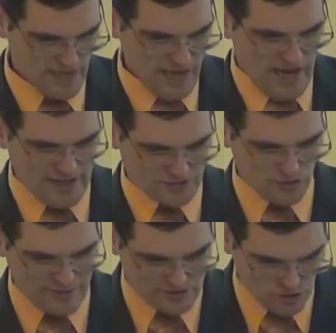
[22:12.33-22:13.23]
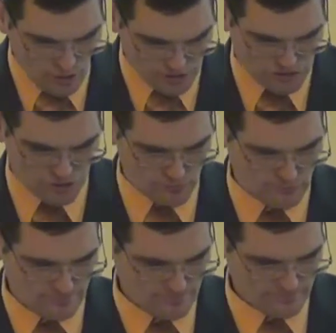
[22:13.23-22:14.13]
and to exhort you
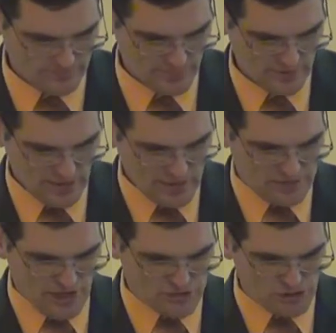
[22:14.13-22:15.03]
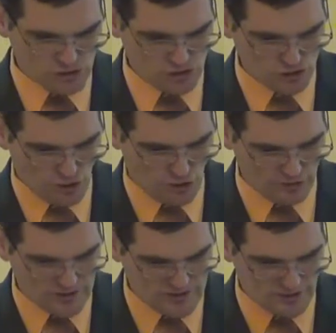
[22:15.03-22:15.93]
that you should
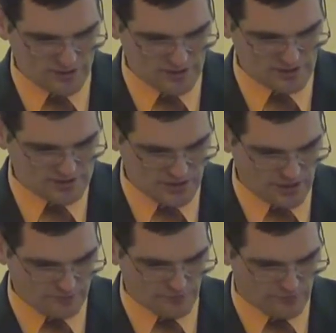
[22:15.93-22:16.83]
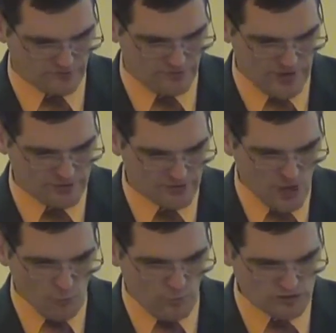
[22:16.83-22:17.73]
earnestly contend for the faith
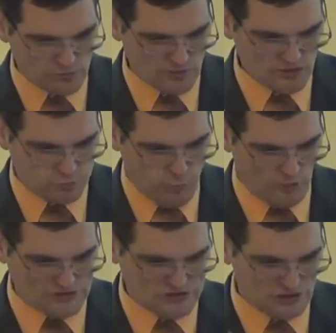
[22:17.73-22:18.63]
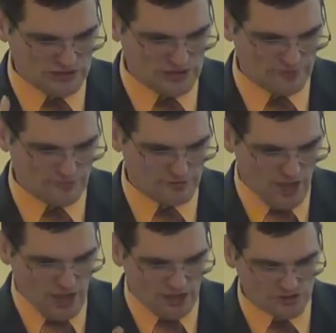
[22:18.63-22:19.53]
which was once delivered
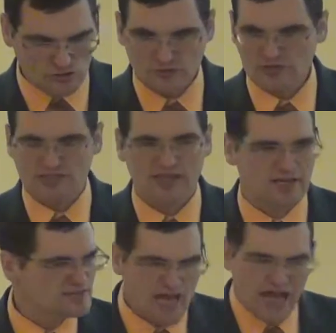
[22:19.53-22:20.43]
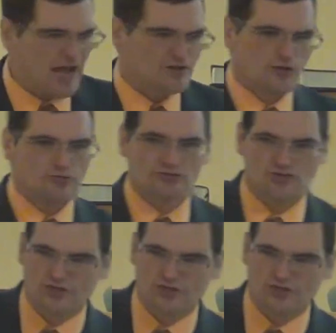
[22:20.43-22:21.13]
unto the saints. I know there's a